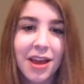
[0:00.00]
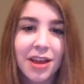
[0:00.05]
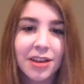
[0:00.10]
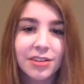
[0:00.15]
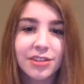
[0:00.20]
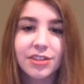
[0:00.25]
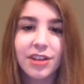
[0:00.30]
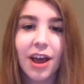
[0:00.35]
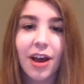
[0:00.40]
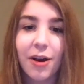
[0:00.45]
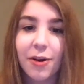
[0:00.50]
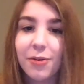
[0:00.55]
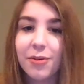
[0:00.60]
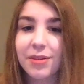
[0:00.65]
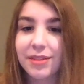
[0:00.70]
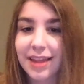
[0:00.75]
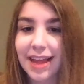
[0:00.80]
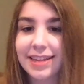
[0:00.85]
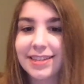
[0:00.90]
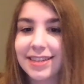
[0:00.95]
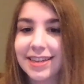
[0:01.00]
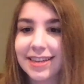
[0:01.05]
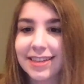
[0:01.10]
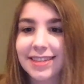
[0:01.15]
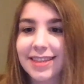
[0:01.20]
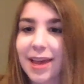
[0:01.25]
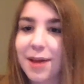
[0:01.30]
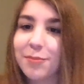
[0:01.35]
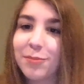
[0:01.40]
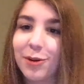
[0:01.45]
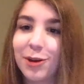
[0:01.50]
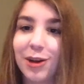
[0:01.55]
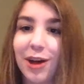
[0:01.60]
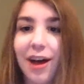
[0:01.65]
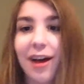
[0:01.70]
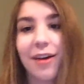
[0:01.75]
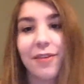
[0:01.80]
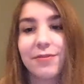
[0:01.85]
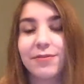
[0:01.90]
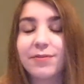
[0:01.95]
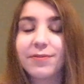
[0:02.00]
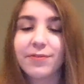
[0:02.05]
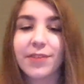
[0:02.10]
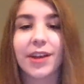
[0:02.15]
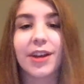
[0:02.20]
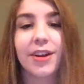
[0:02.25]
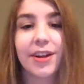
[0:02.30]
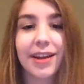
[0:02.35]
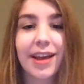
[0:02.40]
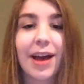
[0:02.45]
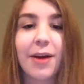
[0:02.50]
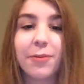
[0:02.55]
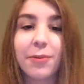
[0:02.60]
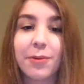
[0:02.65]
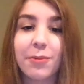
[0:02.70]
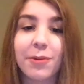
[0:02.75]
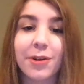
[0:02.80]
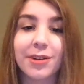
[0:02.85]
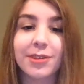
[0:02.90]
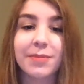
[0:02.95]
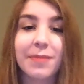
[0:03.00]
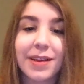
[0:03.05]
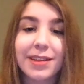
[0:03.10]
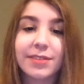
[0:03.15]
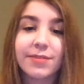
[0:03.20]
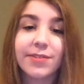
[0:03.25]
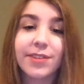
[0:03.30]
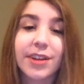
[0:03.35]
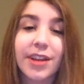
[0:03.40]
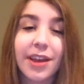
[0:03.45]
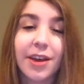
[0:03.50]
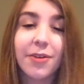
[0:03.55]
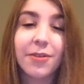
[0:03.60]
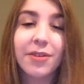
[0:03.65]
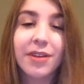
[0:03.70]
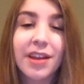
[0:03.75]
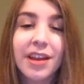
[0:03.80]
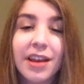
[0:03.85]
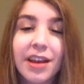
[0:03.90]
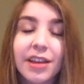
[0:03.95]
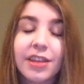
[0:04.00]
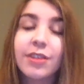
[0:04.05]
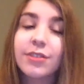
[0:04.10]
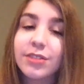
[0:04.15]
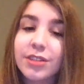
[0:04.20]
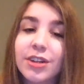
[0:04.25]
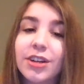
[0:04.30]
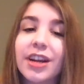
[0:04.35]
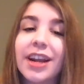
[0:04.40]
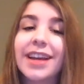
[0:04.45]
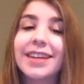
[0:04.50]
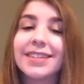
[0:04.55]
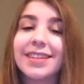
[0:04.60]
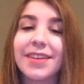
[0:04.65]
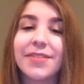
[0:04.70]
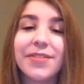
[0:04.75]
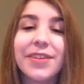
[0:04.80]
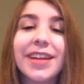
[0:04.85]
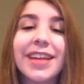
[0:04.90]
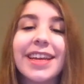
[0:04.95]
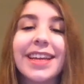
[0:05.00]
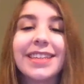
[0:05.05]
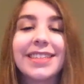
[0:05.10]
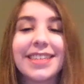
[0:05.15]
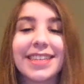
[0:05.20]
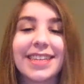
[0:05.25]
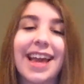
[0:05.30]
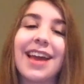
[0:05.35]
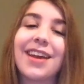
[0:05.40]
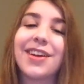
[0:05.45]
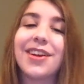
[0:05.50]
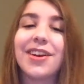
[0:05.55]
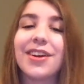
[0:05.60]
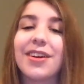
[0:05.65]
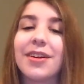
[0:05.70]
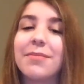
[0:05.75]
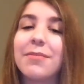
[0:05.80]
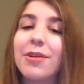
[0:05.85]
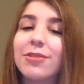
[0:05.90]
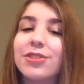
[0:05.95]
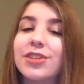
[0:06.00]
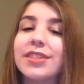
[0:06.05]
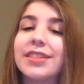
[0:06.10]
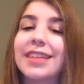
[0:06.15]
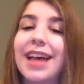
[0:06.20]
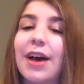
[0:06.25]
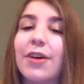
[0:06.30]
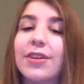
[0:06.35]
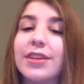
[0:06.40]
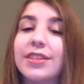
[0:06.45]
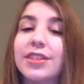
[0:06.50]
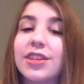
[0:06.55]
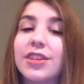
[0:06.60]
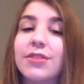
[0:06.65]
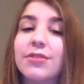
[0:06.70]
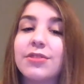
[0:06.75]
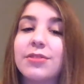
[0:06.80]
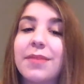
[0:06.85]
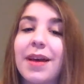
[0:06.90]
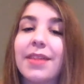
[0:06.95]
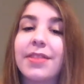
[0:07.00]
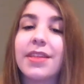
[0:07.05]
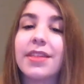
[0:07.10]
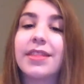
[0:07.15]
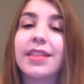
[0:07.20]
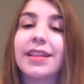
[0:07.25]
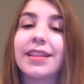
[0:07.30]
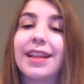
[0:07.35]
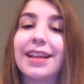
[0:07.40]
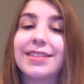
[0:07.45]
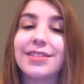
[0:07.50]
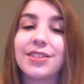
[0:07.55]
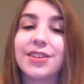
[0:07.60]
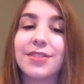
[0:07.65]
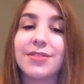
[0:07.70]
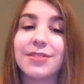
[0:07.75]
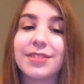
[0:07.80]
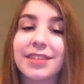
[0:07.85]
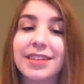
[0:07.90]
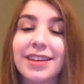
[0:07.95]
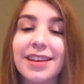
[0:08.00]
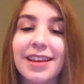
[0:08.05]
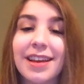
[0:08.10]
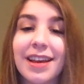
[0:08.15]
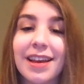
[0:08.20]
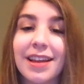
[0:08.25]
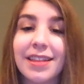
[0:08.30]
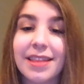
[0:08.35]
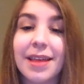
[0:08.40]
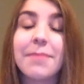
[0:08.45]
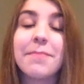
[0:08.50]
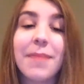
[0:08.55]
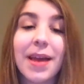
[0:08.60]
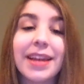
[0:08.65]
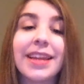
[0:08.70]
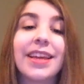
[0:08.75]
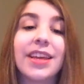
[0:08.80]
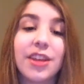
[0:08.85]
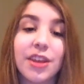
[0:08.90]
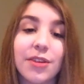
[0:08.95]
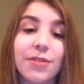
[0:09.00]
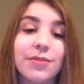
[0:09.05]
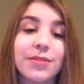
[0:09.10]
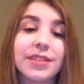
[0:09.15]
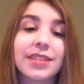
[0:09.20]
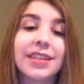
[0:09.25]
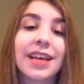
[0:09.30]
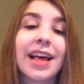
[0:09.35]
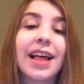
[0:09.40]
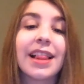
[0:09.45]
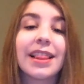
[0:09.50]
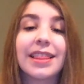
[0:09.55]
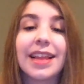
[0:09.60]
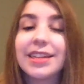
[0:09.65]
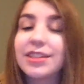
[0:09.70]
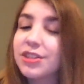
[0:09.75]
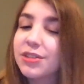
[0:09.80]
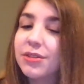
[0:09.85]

So that's an example of figuring out what works best for you. Using creativity to get your emotions out is a huge method that lets use that many use. Let's